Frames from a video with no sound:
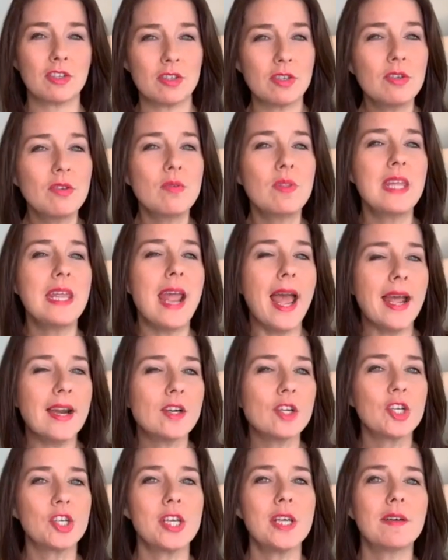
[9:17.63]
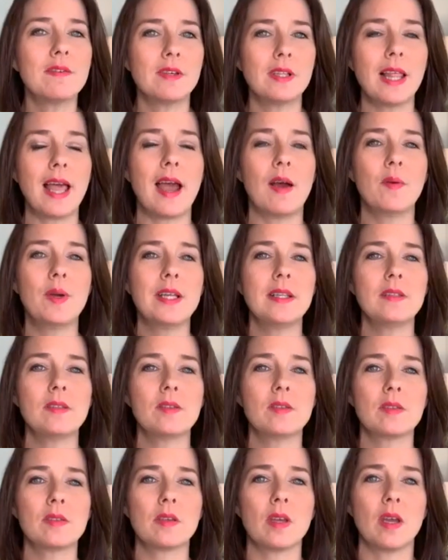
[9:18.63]
to the energy of
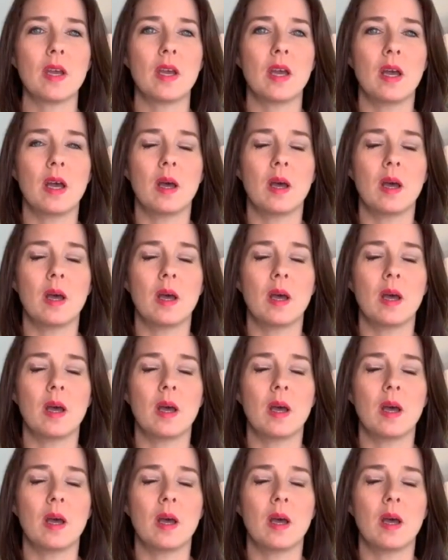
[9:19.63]
allowance.